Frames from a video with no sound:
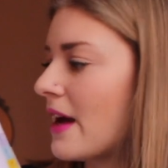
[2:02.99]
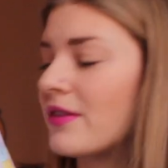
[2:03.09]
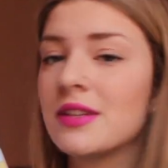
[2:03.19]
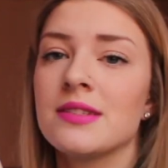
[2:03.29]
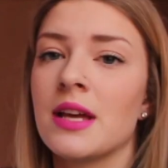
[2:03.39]
I have
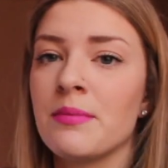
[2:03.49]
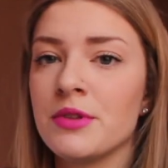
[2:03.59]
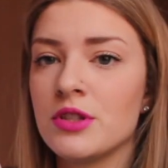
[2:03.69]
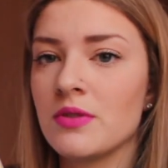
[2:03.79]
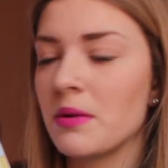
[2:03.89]
an
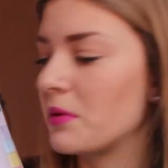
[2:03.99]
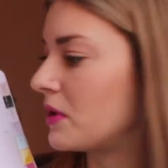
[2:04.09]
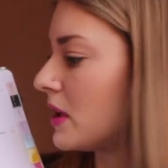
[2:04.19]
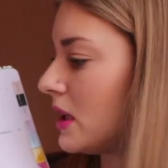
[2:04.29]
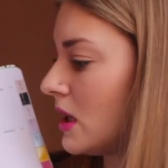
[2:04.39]
assignment due, I wrote
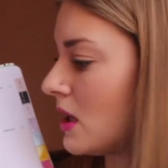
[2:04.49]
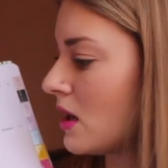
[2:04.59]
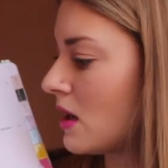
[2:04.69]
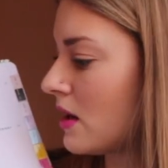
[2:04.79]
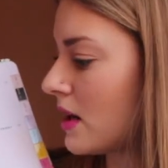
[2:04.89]
it
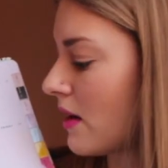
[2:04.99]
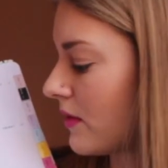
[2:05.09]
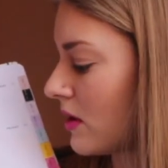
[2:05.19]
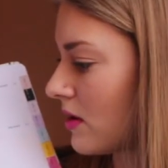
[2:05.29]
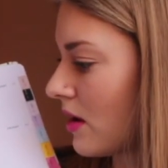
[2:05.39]
here. Here I
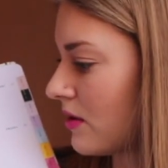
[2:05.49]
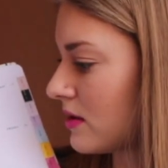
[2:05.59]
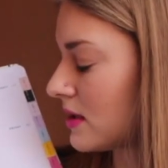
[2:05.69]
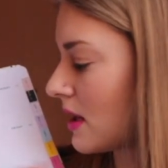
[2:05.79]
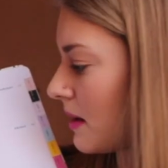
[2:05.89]
have another
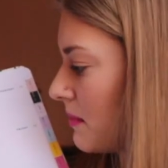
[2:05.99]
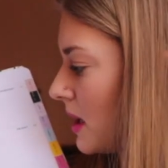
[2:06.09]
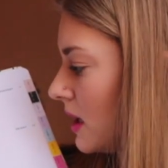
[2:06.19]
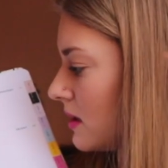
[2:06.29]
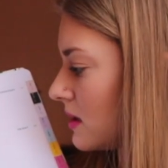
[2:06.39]

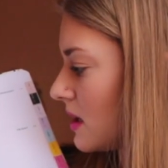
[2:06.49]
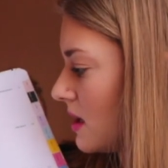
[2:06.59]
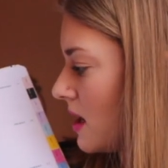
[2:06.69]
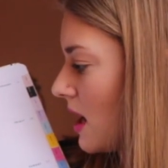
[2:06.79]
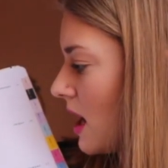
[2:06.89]
assignment,
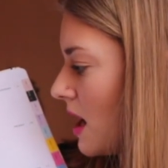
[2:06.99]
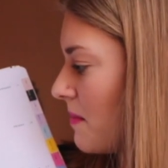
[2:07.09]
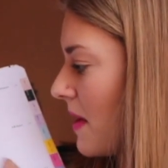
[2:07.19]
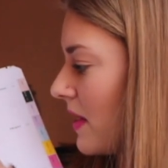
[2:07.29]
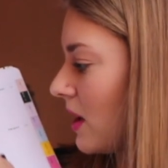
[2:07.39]

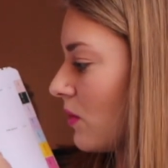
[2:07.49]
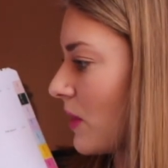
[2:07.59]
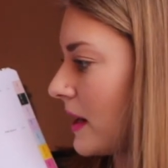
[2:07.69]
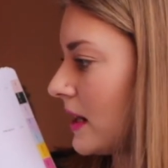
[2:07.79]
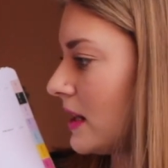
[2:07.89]
and then I'll
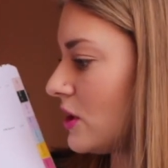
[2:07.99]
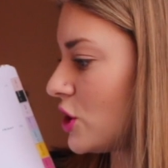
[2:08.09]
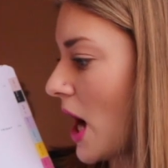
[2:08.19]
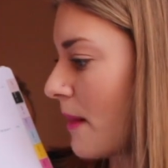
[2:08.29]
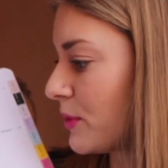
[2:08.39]
write in any
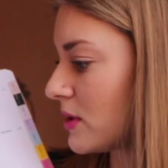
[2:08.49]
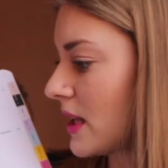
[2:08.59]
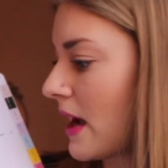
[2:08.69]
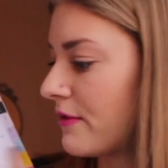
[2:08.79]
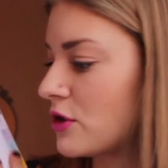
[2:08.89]
chapters that
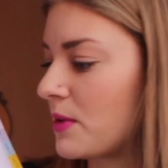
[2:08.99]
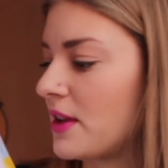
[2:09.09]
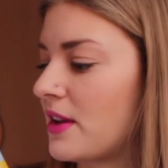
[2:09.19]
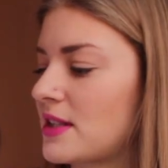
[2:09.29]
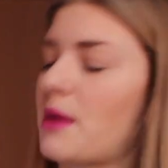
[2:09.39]
I have to read
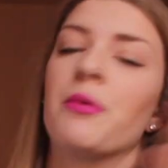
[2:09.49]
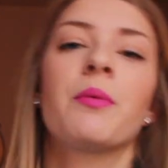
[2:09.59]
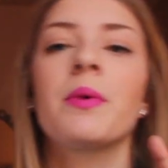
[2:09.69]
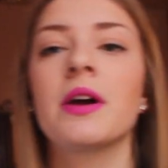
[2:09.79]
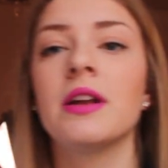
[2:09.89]
and things like that.
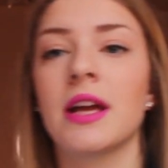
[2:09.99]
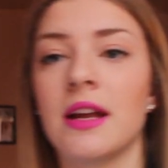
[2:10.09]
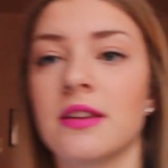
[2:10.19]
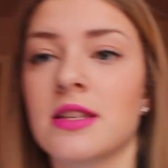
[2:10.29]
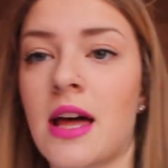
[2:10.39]
We're going to
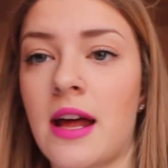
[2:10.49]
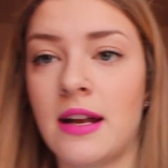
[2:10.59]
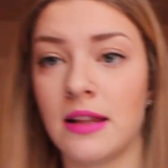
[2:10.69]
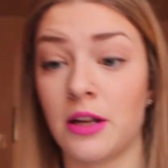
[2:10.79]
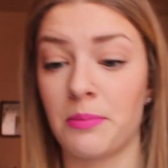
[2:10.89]
get into that
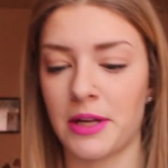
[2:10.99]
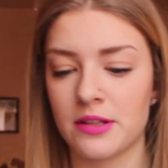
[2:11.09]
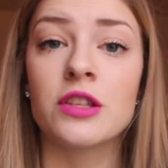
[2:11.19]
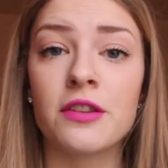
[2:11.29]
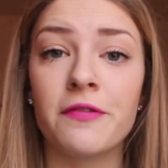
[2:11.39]
in a little bit.
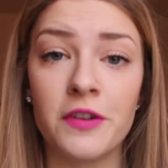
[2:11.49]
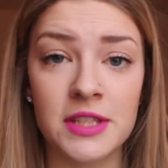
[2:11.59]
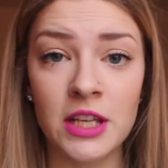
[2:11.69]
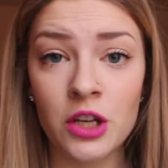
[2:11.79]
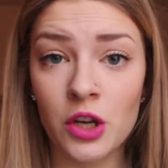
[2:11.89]
So the
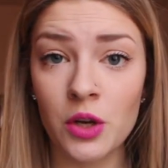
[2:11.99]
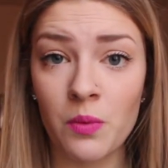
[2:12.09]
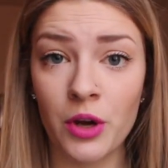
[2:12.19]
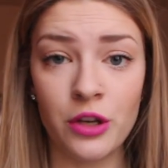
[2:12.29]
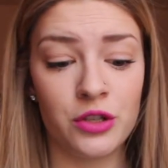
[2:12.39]
first thing you're going to
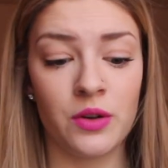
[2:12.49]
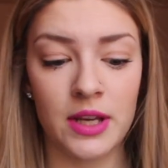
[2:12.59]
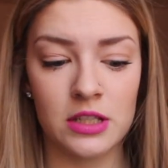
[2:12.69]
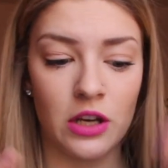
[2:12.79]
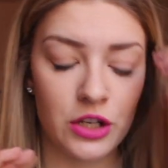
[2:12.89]
want to do
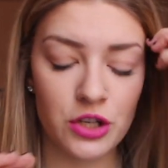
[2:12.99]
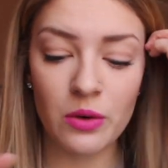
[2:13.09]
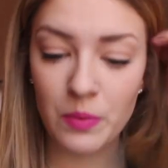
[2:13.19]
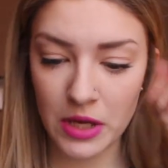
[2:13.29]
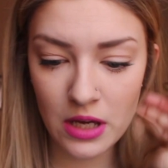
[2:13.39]
is look at
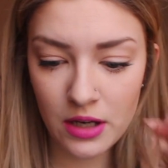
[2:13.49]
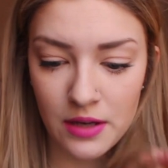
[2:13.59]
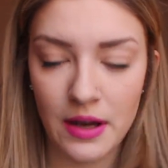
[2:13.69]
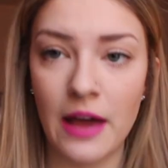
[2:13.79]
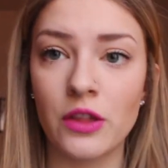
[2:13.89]
your
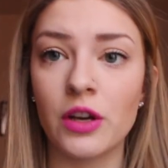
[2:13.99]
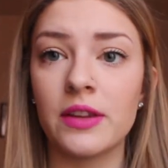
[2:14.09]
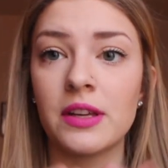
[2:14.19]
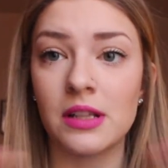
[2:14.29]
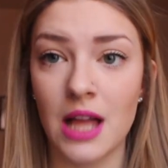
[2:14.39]
week and look
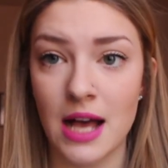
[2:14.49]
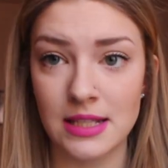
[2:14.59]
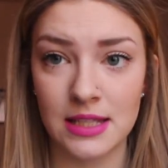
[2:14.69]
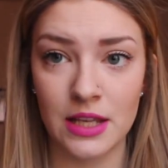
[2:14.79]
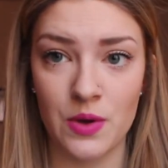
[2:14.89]
at the
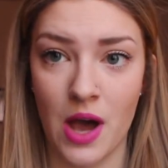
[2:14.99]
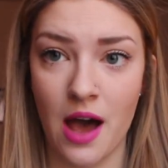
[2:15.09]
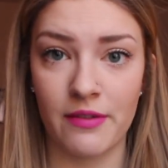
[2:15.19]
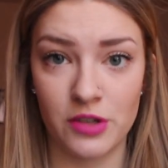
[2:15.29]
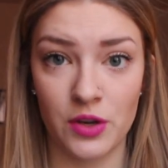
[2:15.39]
classes that you
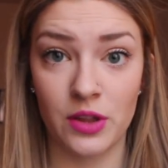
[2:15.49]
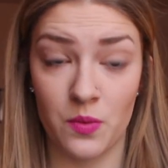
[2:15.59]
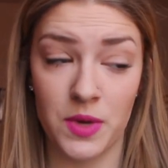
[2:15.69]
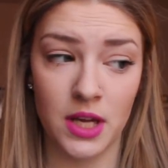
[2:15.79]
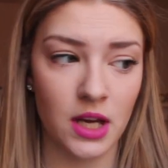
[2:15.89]
have during the
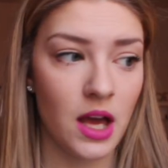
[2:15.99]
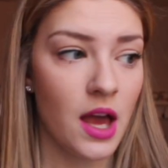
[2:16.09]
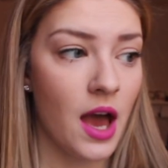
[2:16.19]
week.